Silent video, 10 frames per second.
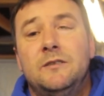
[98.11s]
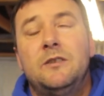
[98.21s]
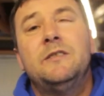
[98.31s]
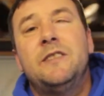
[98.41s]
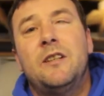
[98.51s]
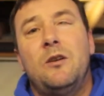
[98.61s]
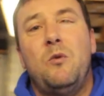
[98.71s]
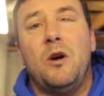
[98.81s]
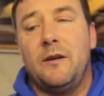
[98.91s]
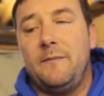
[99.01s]
So is it going to
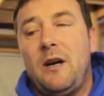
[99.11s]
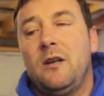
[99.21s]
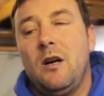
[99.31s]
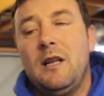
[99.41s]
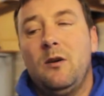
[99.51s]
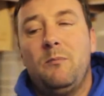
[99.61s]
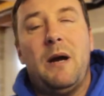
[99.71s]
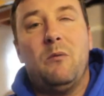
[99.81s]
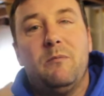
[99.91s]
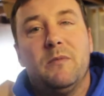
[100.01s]
work? Now I got a little
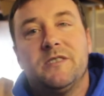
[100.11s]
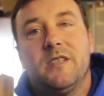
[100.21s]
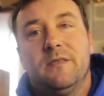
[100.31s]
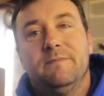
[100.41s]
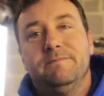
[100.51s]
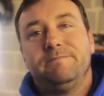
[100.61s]
bet with my son.